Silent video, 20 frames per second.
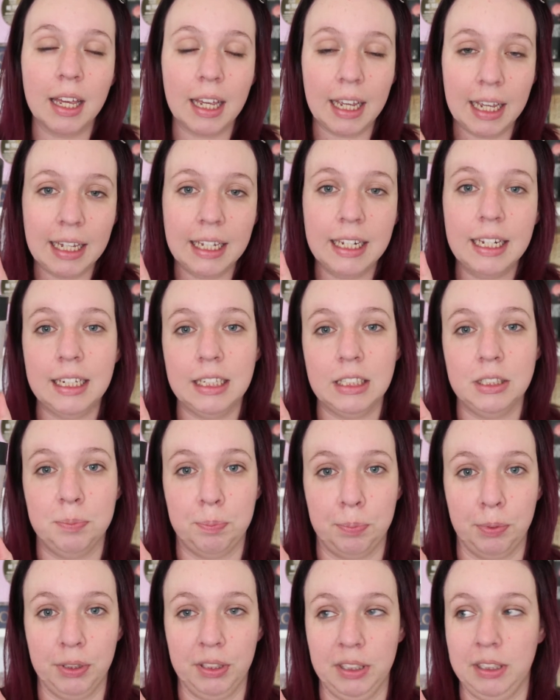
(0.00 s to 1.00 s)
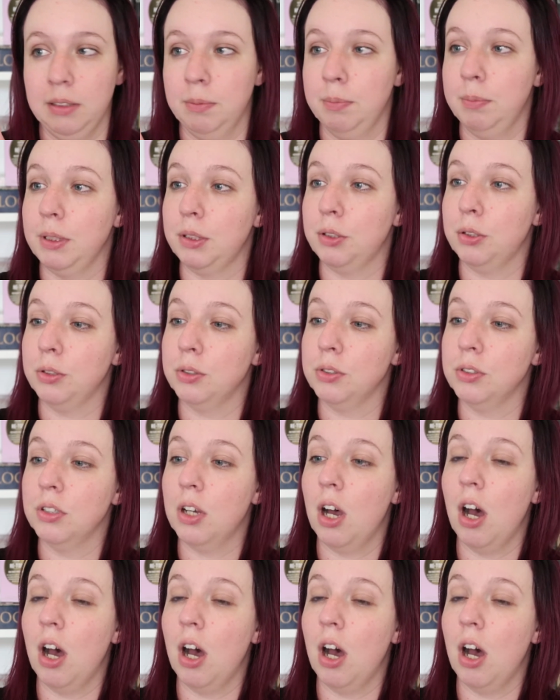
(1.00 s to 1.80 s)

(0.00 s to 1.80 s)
It is brilliant because